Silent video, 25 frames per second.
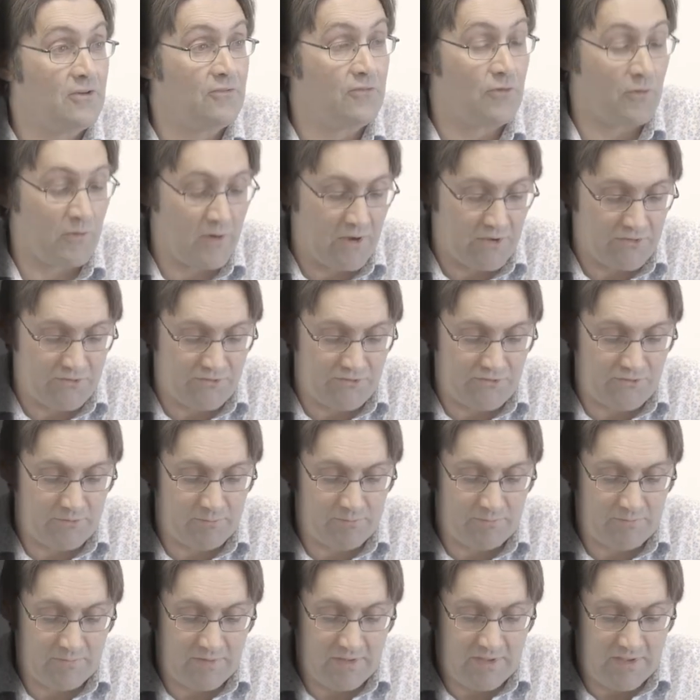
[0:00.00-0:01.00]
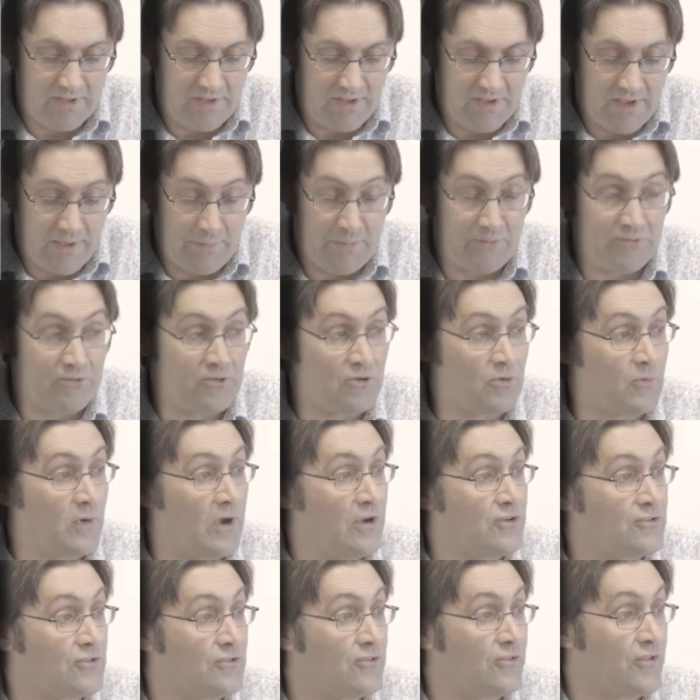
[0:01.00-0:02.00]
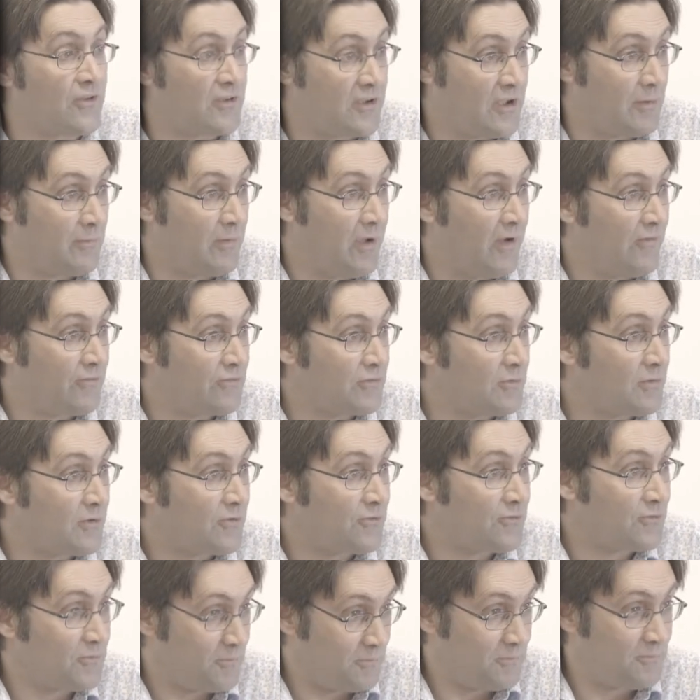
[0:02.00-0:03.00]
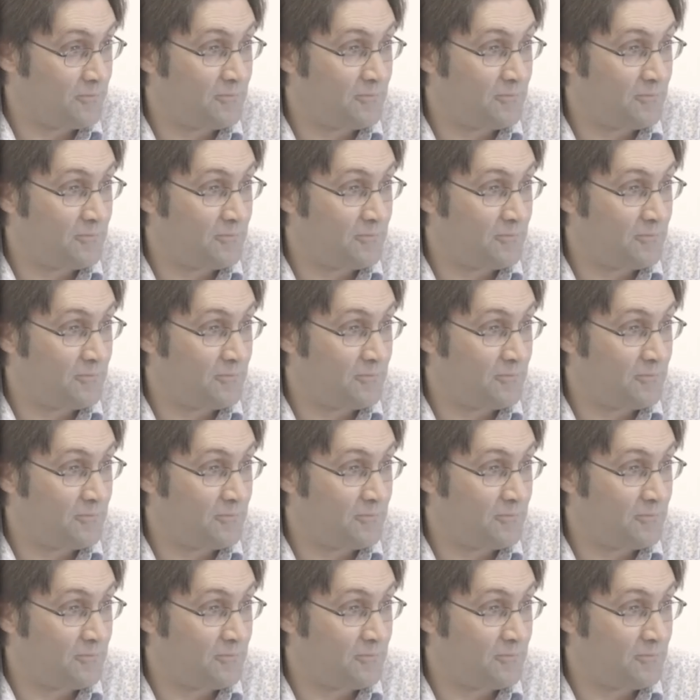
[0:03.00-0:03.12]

for us and the generations that come after us.